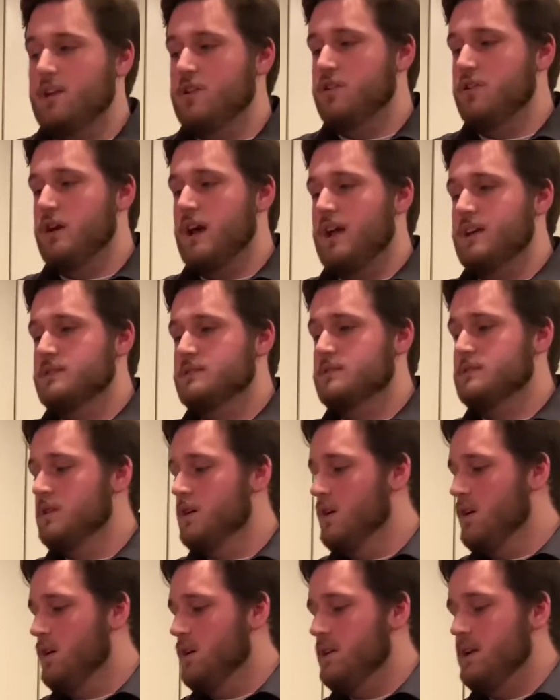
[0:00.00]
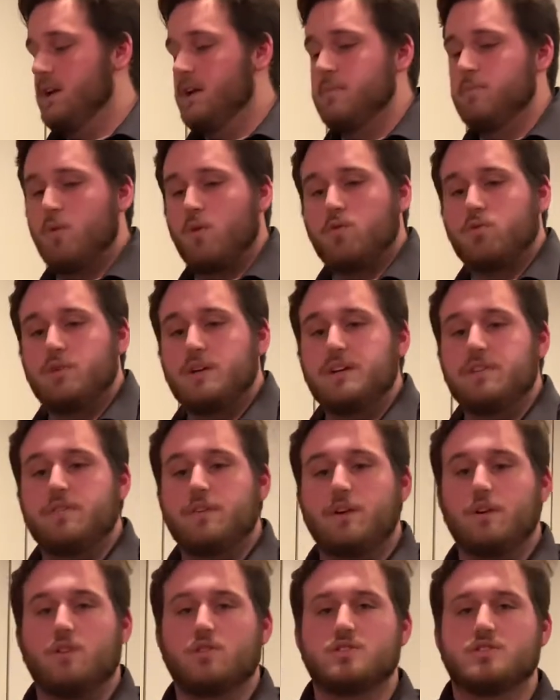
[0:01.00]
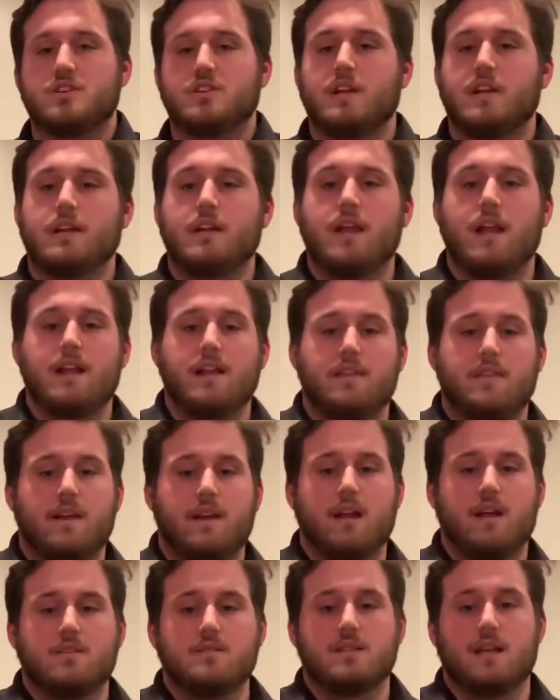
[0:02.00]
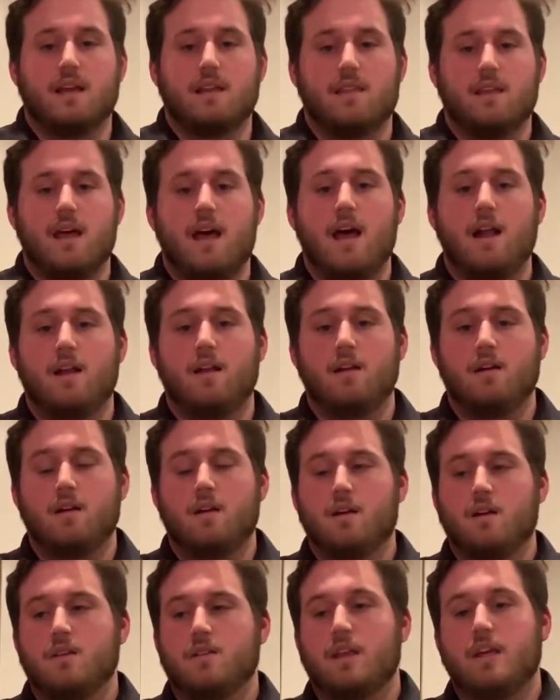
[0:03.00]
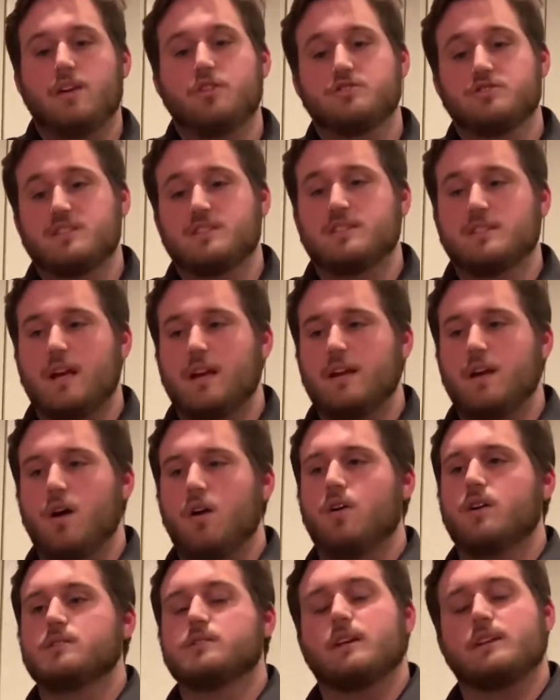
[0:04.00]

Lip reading: Do you guys need more refills? Do you need anything else like that? They usually say no because they